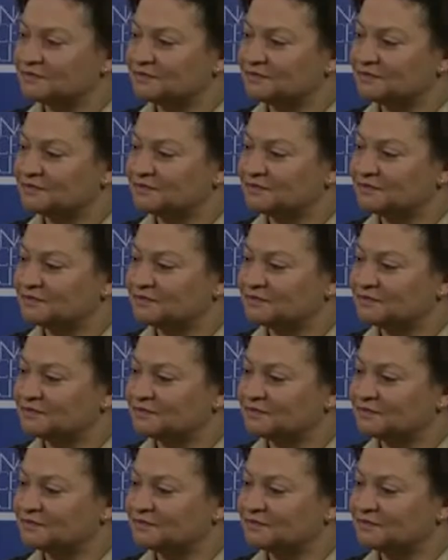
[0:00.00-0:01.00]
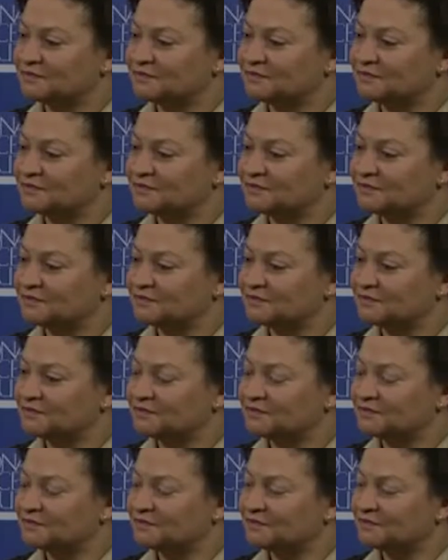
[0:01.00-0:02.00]

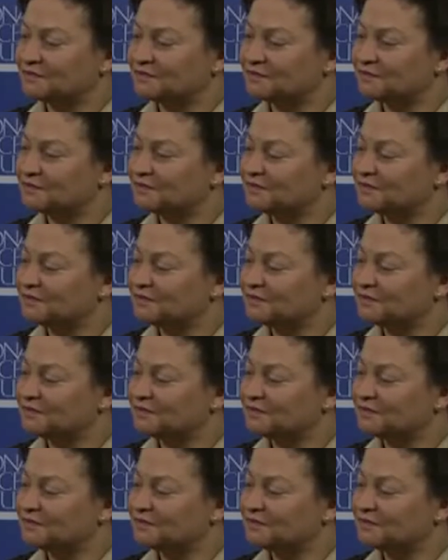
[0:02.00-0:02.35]
No words are spoken by the person on screen.